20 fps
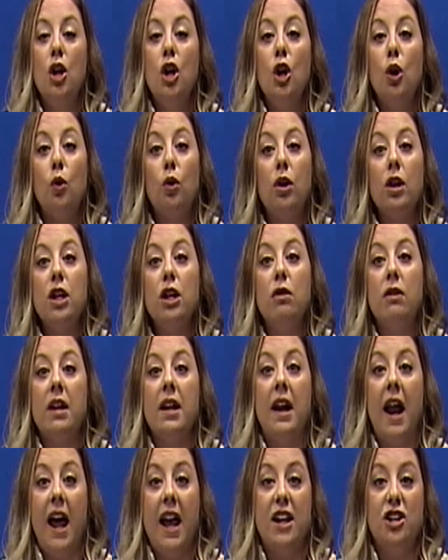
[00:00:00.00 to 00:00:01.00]
Or you
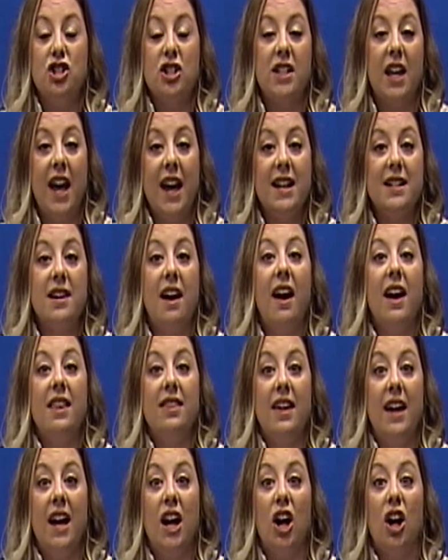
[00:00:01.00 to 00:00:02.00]
can just hang tight
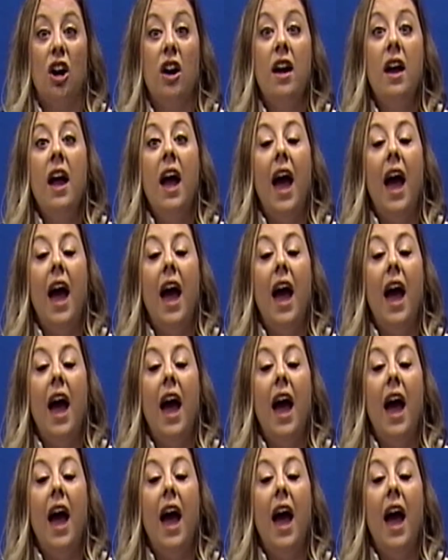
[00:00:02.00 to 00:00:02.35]
there,